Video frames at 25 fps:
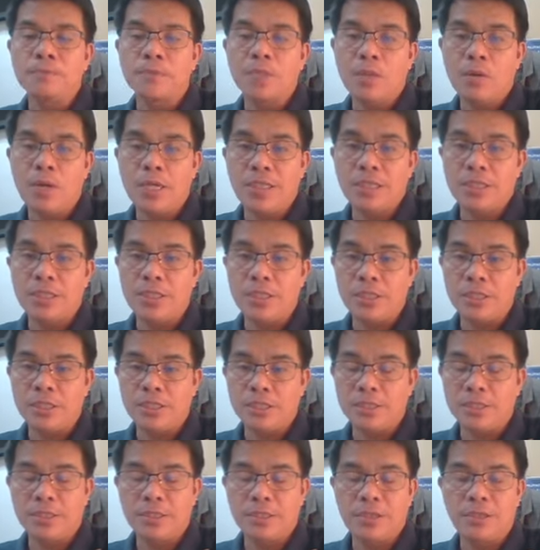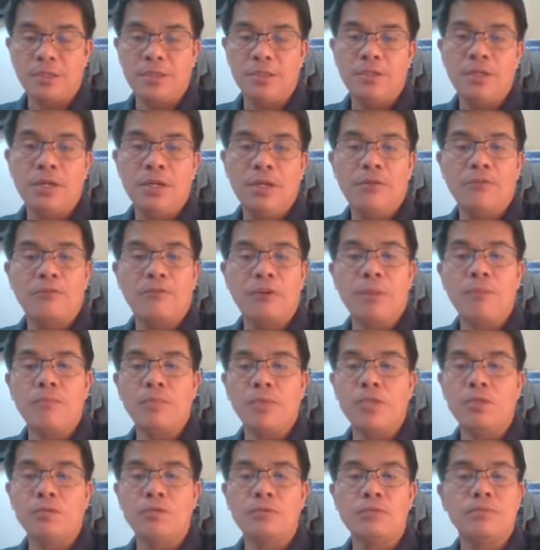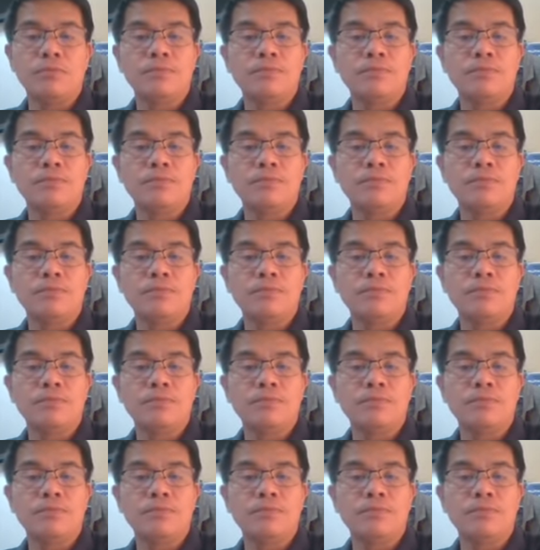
questions now from you.